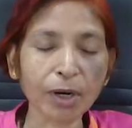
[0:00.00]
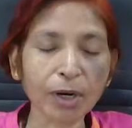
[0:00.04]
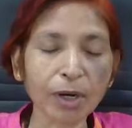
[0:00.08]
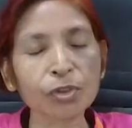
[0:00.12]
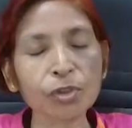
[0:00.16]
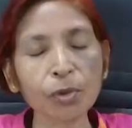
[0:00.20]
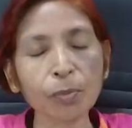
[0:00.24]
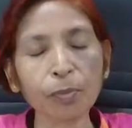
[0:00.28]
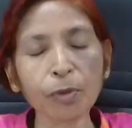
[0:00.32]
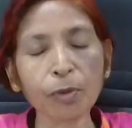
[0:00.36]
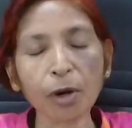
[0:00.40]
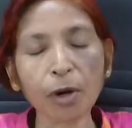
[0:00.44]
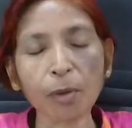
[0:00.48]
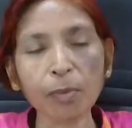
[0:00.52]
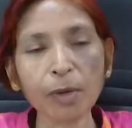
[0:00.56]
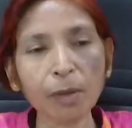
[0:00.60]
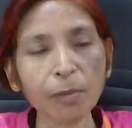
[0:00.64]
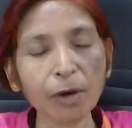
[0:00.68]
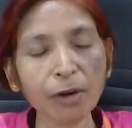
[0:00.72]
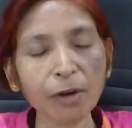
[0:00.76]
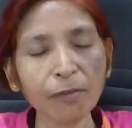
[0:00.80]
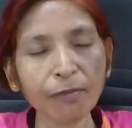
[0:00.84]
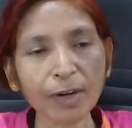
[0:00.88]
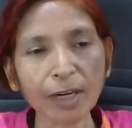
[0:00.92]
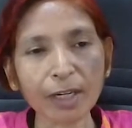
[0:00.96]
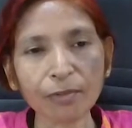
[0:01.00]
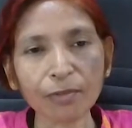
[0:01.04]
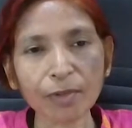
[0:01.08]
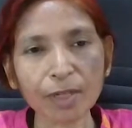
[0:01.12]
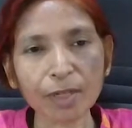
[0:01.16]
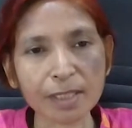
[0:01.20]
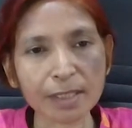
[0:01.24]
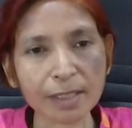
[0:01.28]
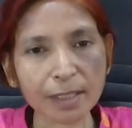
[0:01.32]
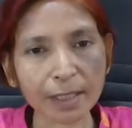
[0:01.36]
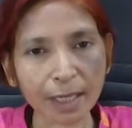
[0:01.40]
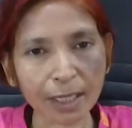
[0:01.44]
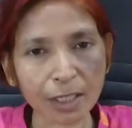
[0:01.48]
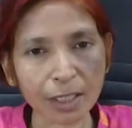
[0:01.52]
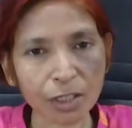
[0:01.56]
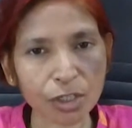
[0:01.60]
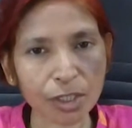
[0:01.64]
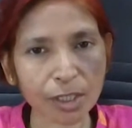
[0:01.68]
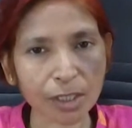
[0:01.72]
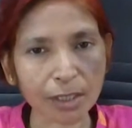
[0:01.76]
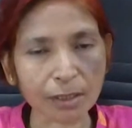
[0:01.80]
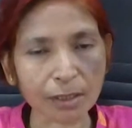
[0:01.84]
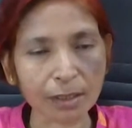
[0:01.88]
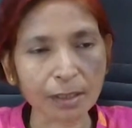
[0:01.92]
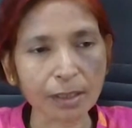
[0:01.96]
So problem of adverse
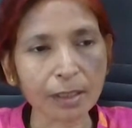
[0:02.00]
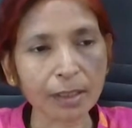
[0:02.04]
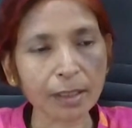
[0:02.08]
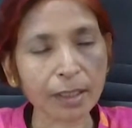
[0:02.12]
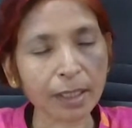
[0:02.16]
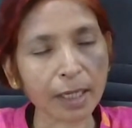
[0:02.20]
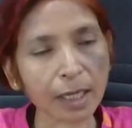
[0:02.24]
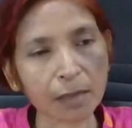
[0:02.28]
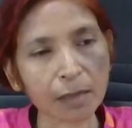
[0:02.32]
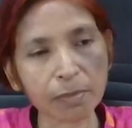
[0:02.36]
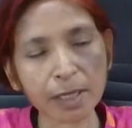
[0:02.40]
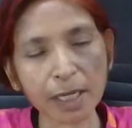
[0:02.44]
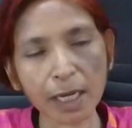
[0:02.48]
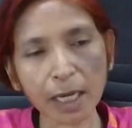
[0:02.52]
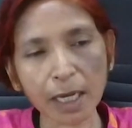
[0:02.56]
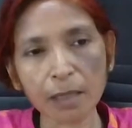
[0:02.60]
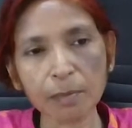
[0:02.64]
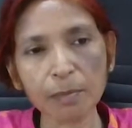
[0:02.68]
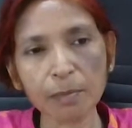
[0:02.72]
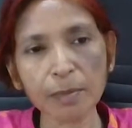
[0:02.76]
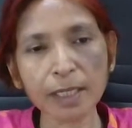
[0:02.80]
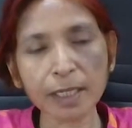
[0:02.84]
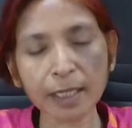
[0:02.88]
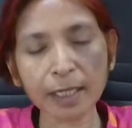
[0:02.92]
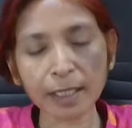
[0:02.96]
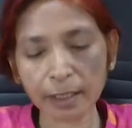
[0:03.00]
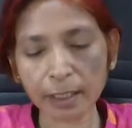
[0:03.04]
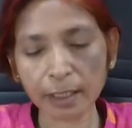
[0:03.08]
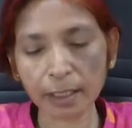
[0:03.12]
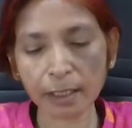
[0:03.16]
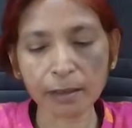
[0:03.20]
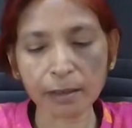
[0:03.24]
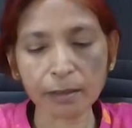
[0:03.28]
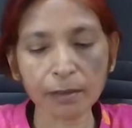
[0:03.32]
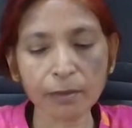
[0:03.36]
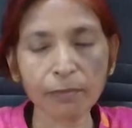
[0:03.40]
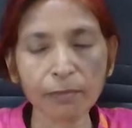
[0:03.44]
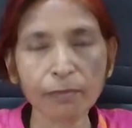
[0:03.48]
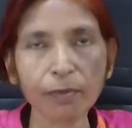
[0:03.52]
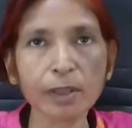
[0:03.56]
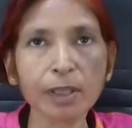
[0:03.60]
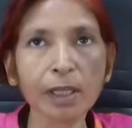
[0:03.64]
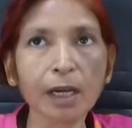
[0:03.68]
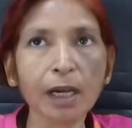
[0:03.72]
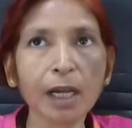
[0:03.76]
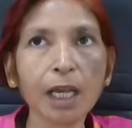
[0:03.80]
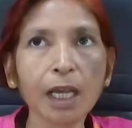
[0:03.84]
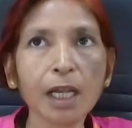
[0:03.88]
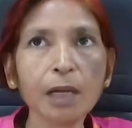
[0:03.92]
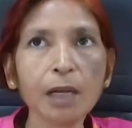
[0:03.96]
selection can be eliminated with
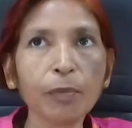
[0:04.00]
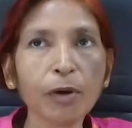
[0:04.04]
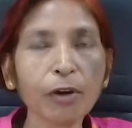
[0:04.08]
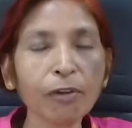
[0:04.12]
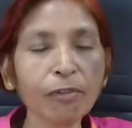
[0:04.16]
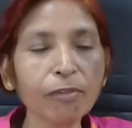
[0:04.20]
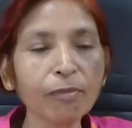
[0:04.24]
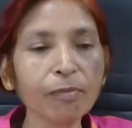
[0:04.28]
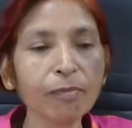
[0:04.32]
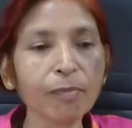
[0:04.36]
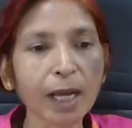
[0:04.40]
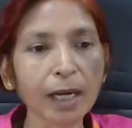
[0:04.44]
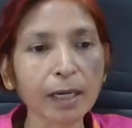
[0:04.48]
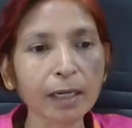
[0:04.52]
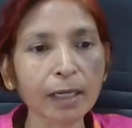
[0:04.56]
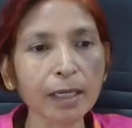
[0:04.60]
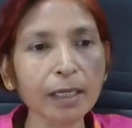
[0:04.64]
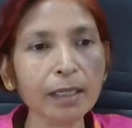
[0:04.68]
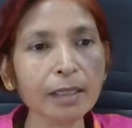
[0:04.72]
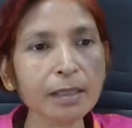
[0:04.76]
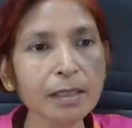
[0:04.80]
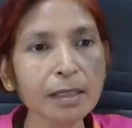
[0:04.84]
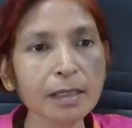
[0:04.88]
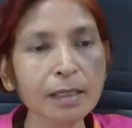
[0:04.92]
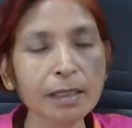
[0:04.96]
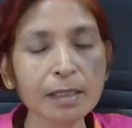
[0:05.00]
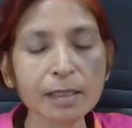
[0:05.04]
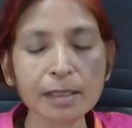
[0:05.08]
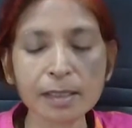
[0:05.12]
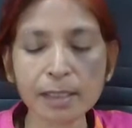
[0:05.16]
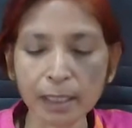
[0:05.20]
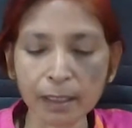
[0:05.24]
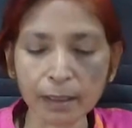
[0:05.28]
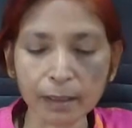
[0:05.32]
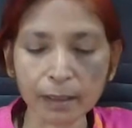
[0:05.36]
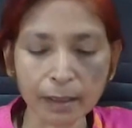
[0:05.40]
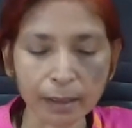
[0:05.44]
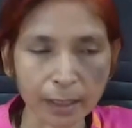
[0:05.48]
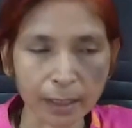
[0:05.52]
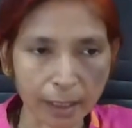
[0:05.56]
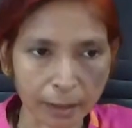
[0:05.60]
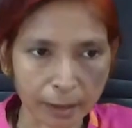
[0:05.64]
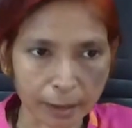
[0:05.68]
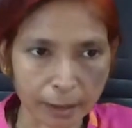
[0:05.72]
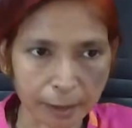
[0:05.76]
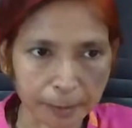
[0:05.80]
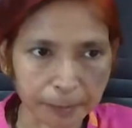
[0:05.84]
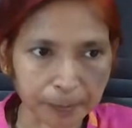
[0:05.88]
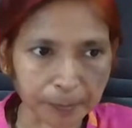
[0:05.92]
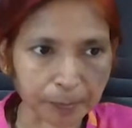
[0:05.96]
the help of market signaling.
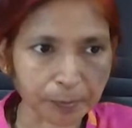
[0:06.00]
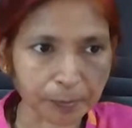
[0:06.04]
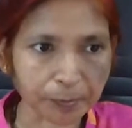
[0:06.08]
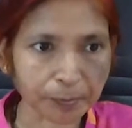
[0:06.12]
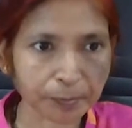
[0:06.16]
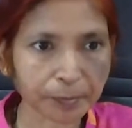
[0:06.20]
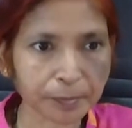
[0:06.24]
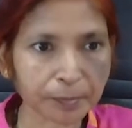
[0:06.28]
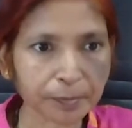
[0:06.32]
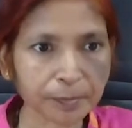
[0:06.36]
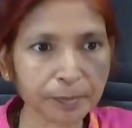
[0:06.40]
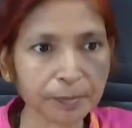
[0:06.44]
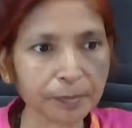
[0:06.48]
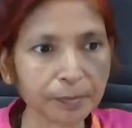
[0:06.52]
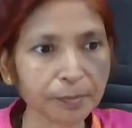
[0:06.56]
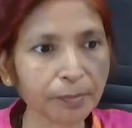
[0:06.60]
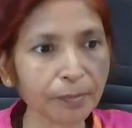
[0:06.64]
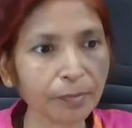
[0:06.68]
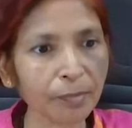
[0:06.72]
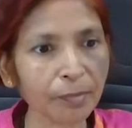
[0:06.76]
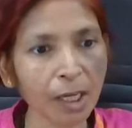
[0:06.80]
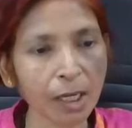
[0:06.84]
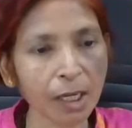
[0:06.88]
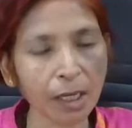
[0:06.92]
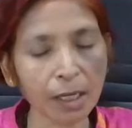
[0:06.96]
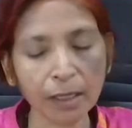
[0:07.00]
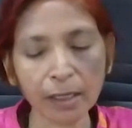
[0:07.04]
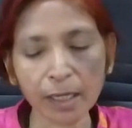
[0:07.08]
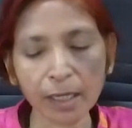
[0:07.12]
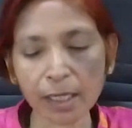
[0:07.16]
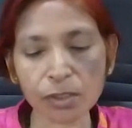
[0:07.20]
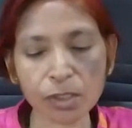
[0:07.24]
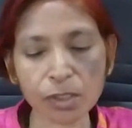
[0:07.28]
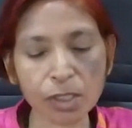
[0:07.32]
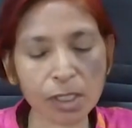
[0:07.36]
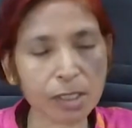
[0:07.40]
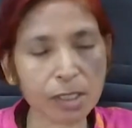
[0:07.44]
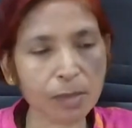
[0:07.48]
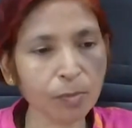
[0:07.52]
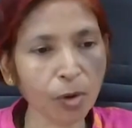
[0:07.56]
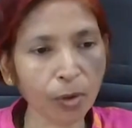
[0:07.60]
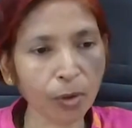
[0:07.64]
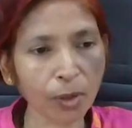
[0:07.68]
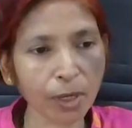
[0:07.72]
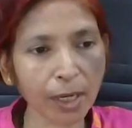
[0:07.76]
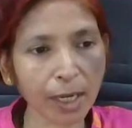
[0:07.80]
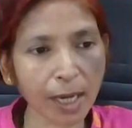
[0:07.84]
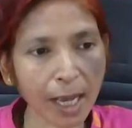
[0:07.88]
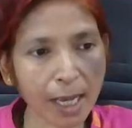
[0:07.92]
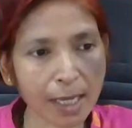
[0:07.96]
Next is
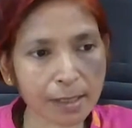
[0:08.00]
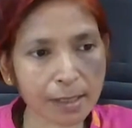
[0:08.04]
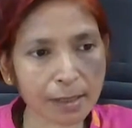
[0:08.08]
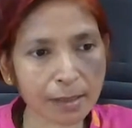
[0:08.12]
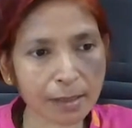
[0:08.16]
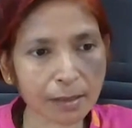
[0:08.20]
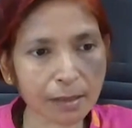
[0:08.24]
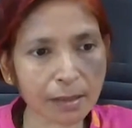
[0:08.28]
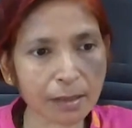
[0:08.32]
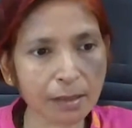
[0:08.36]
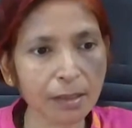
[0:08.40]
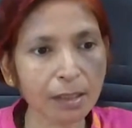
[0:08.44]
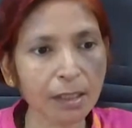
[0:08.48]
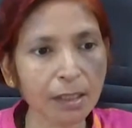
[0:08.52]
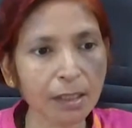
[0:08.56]
moral hazard.